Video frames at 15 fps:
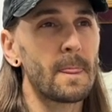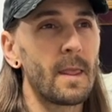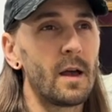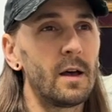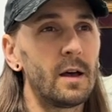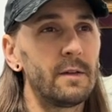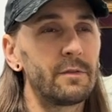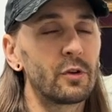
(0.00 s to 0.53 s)

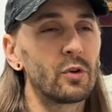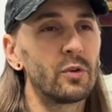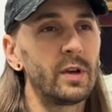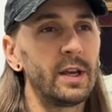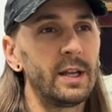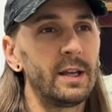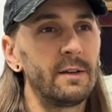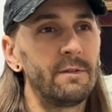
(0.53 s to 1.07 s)
of
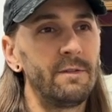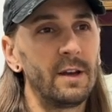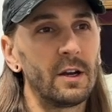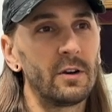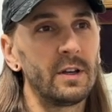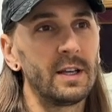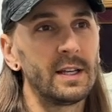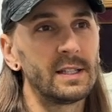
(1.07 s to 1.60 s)
creating
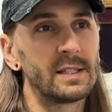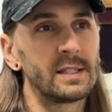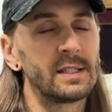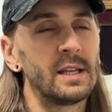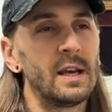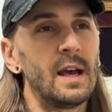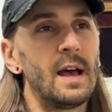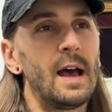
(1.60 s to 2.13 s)
various
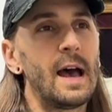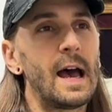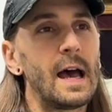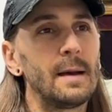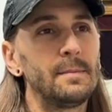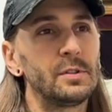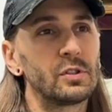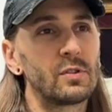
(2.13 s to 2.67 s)

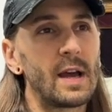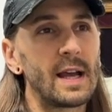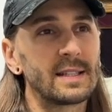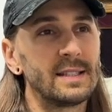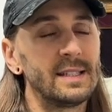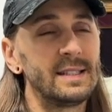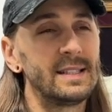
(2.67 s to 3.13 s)
abstracted